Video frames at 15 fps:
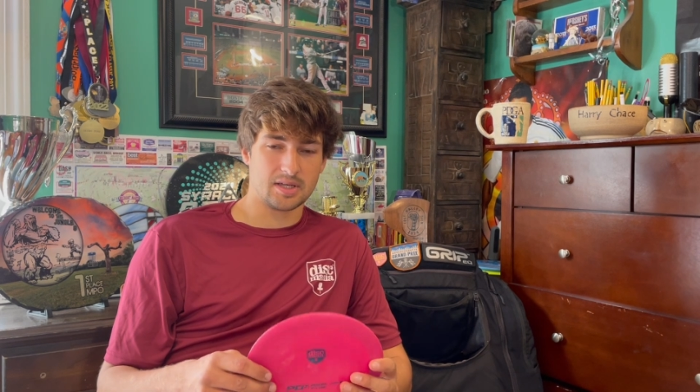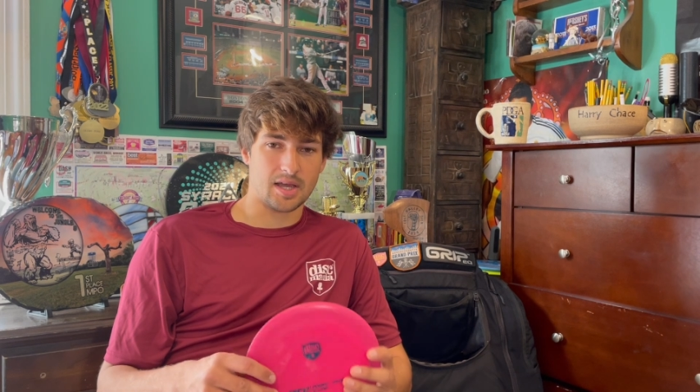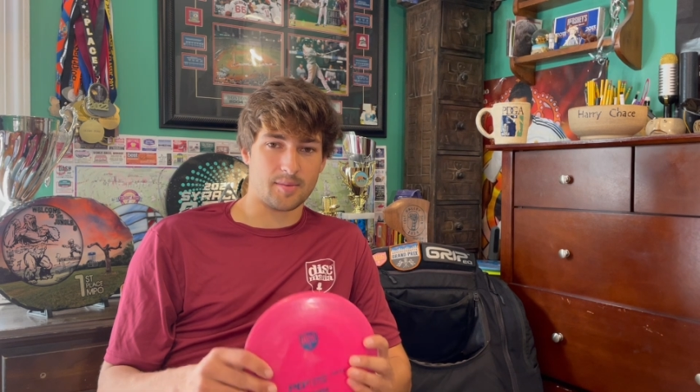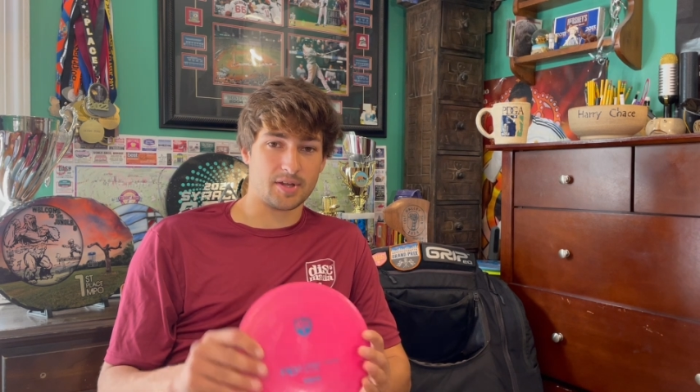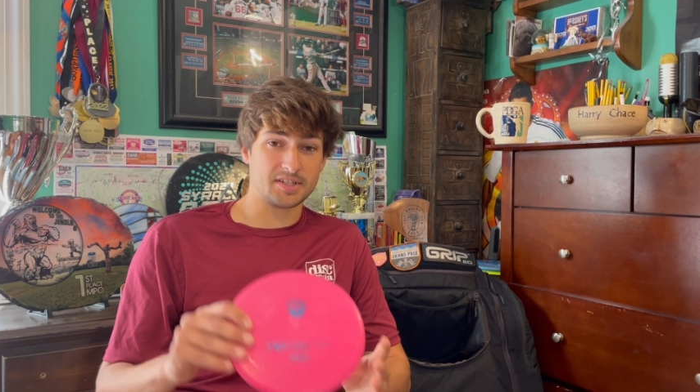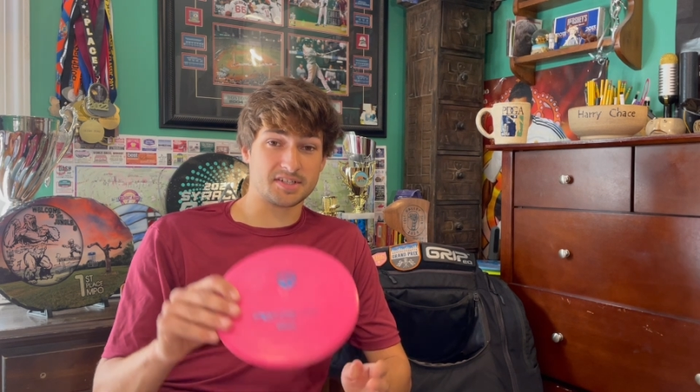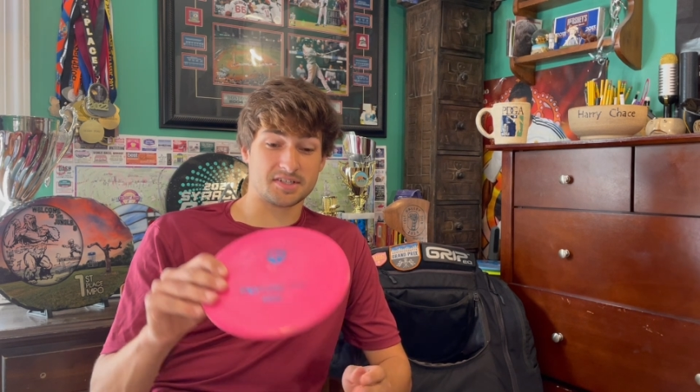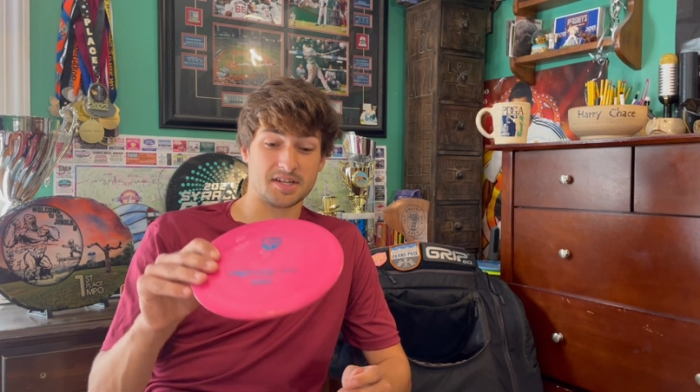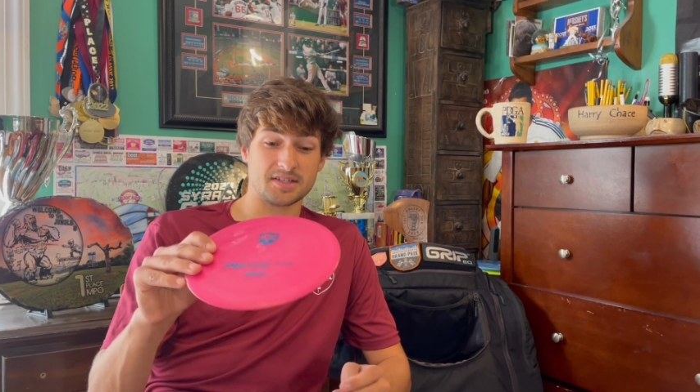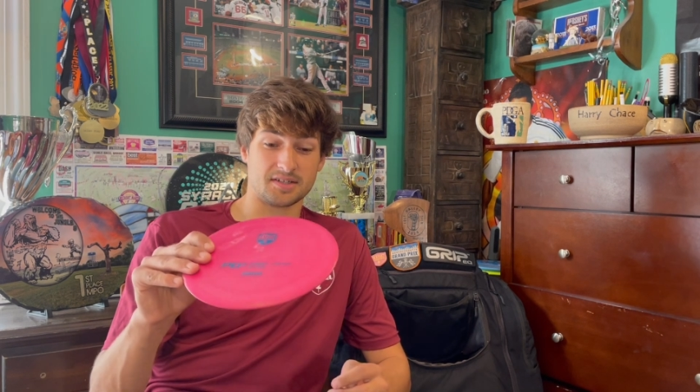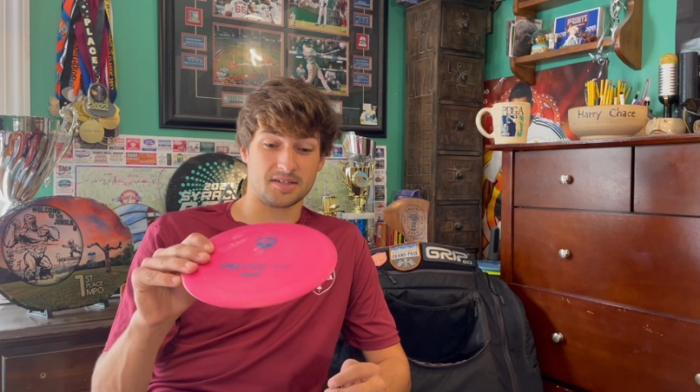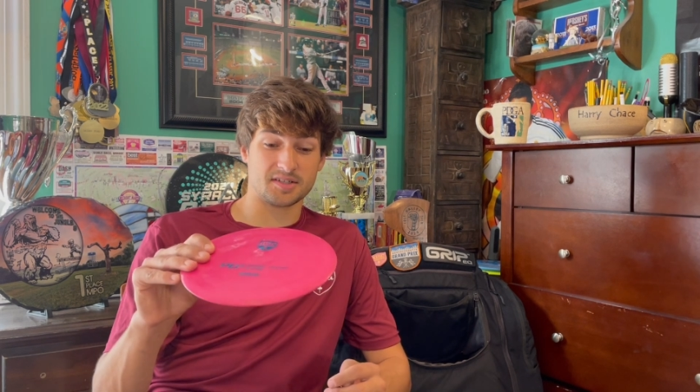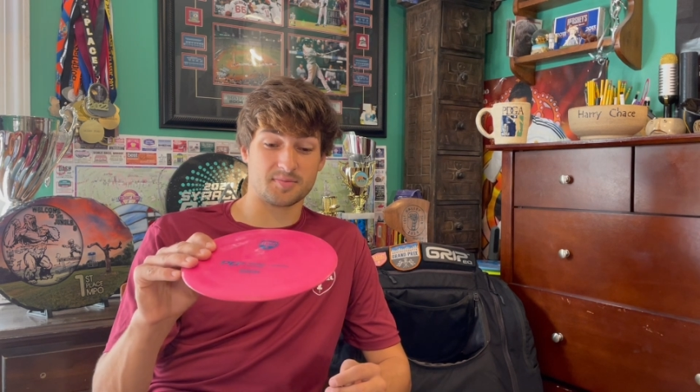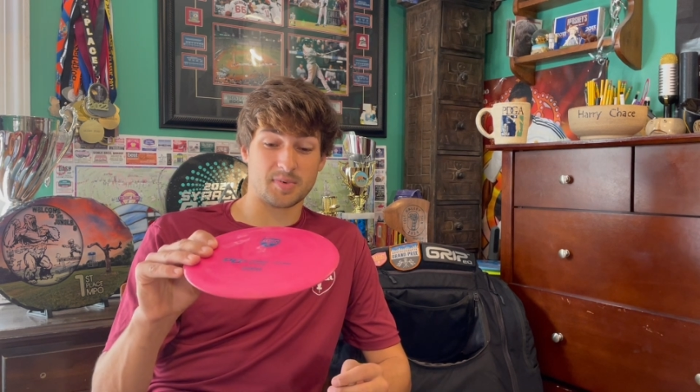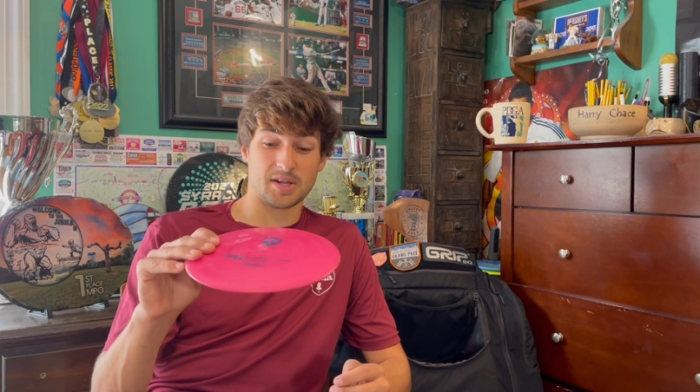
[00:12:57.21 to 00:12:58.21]
I mean, it's
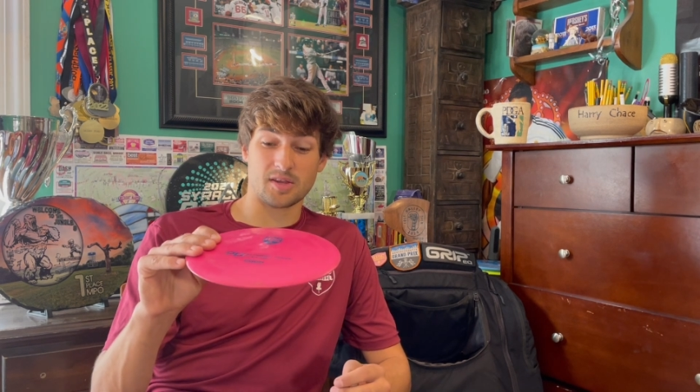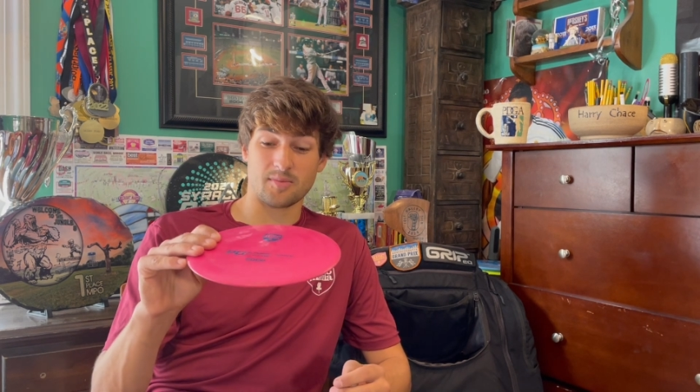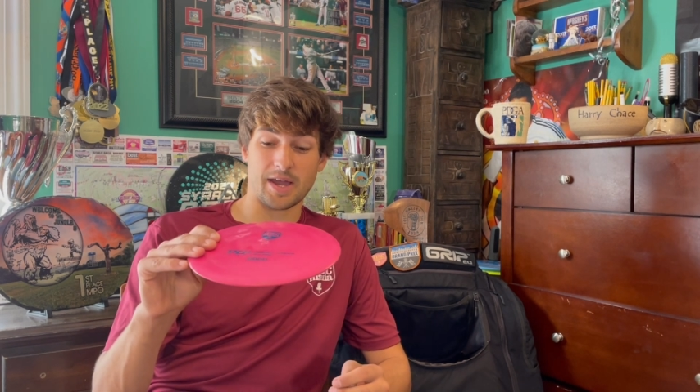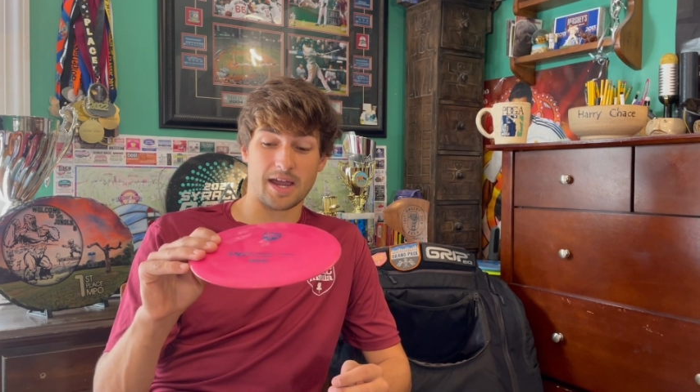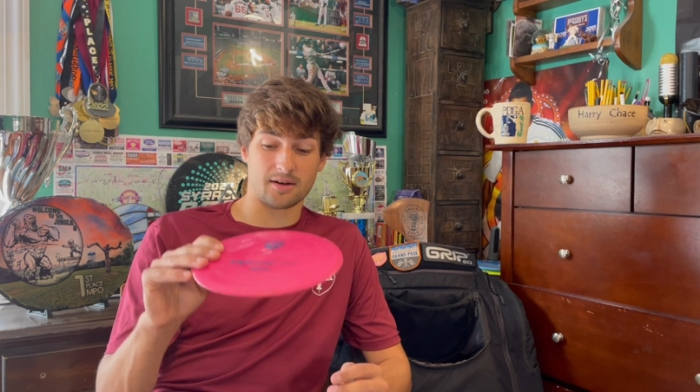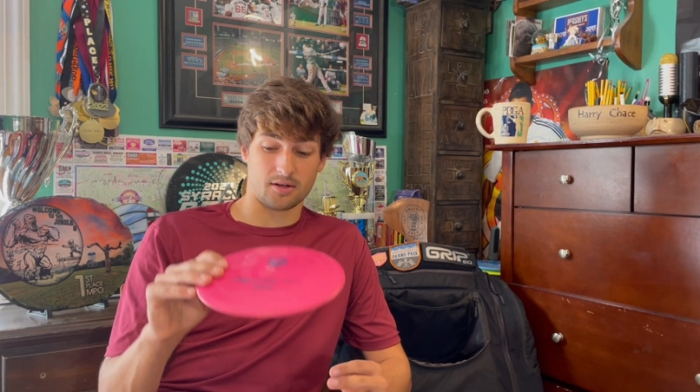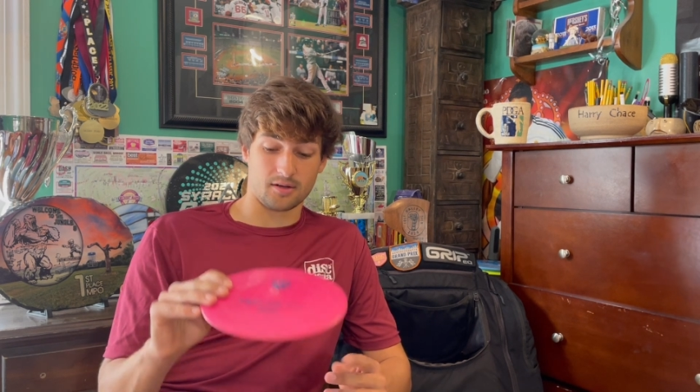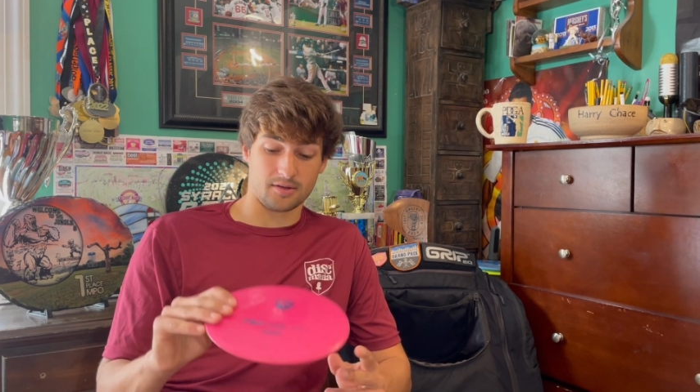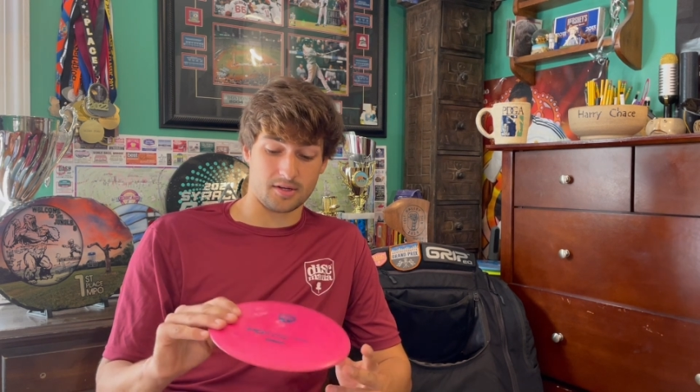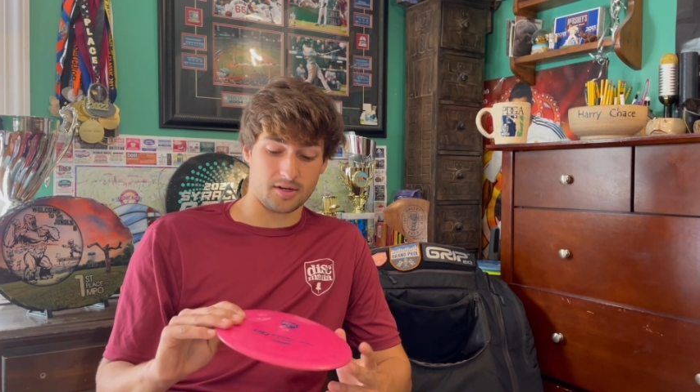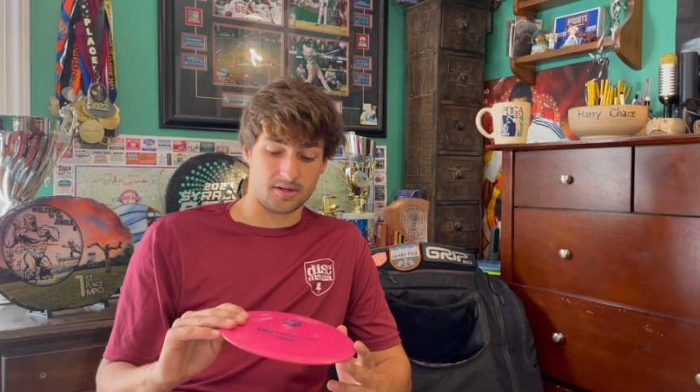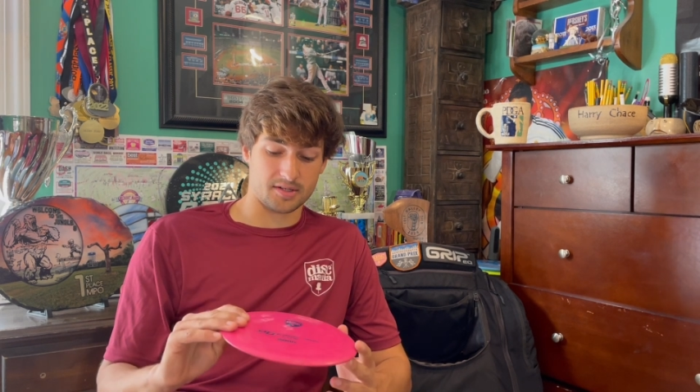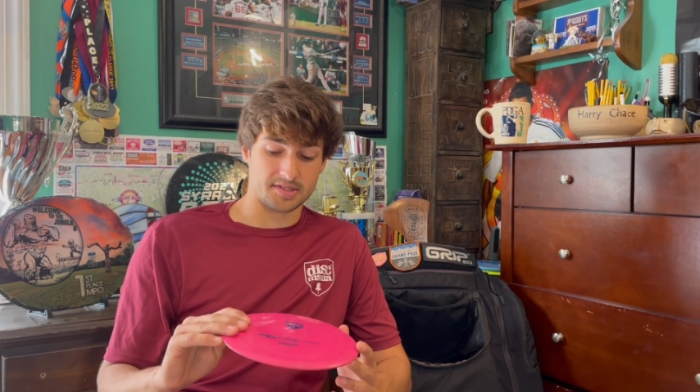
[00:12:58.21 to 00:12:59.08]
seasoned, it's been in the bag all year,